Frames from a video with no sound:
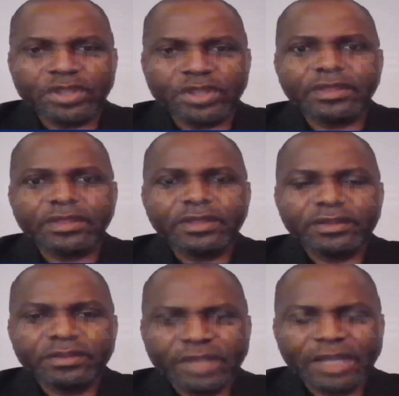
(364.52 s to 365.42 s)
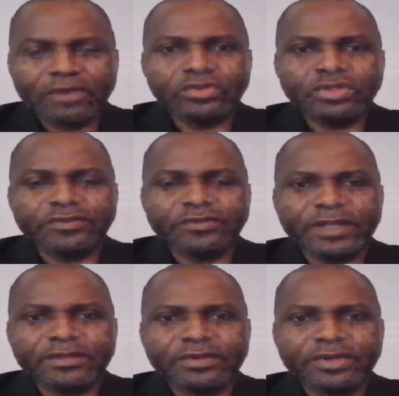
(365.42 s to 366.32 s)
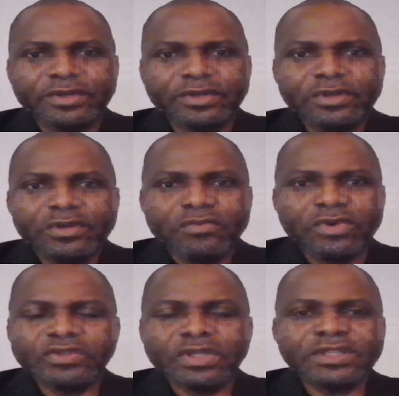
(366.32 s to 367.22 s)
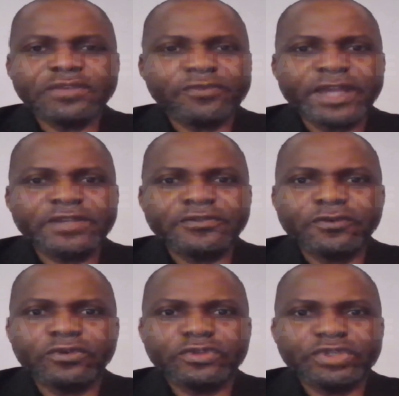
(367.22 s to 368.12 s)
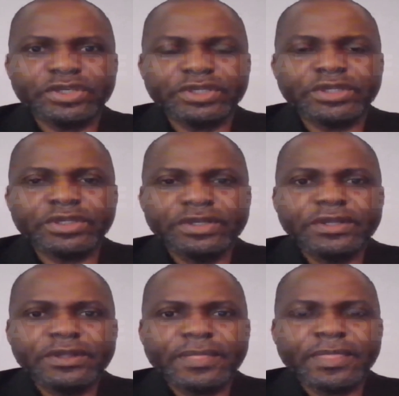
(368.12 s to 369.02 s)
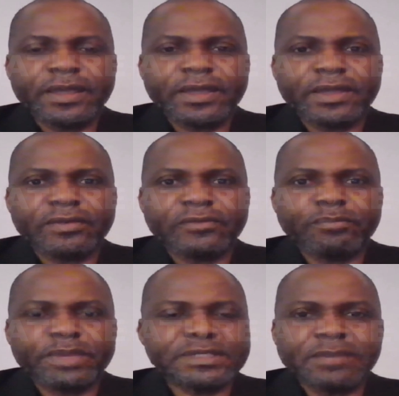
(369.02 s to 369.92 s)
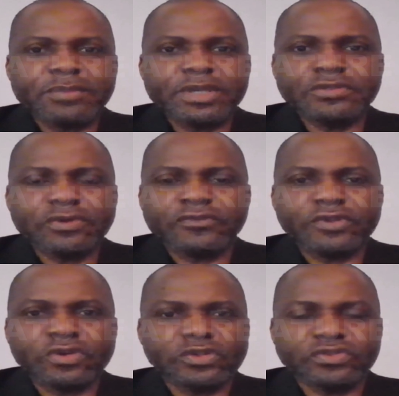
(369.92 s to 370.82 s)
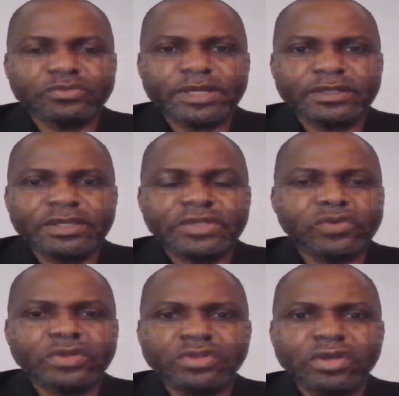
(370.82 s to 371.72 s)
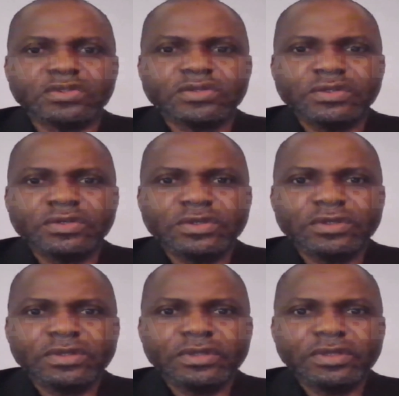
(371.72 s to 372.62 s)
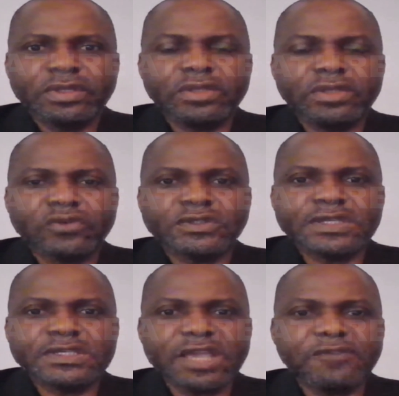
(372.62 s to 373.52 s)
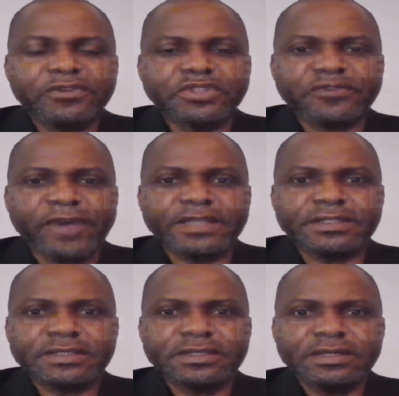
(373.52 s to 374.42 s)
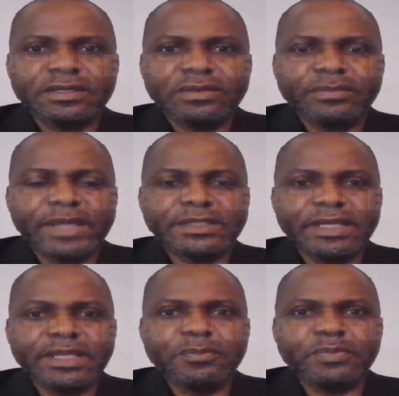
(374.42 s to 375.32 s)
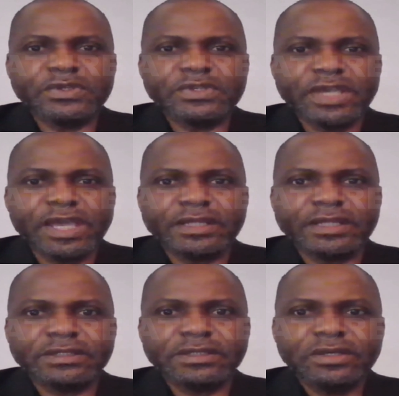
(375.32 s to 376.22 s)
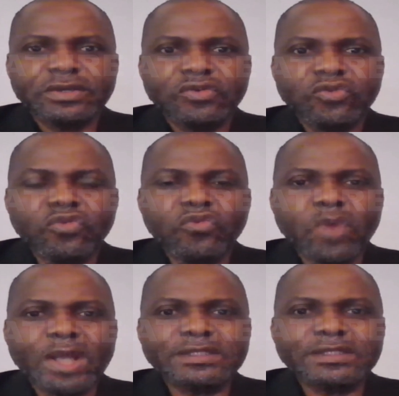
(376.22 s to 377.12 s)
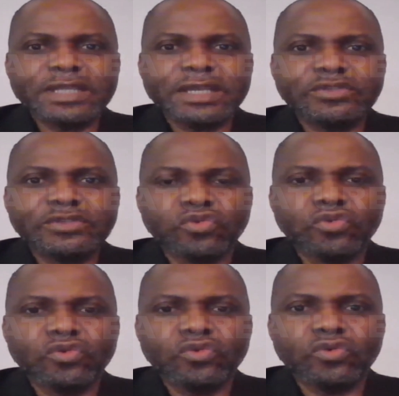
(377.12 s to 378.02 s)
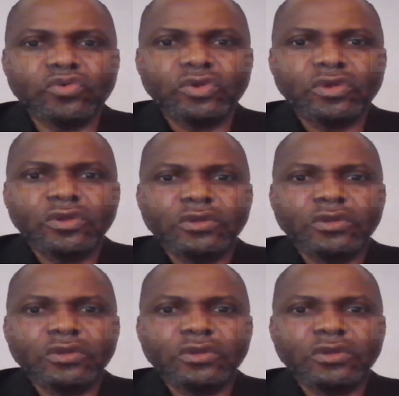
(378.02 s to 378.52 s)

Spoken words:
with Dangote Refinery was not a fight for the betterment of the consumer. It was not. It was a selfish fight by the NNPCL, who wanted to